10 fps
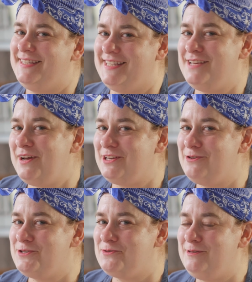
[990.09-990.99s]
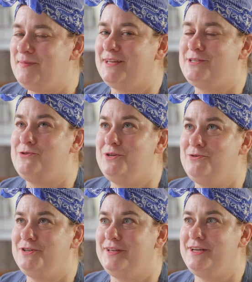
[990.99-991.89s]
seem unusual because you
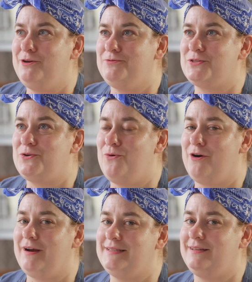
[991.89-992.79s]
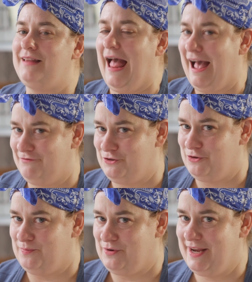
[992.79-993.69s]
usually don't score until after
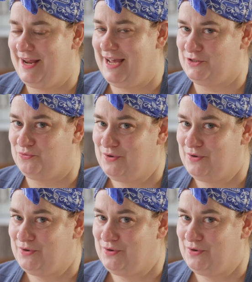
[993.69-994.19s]
the bread has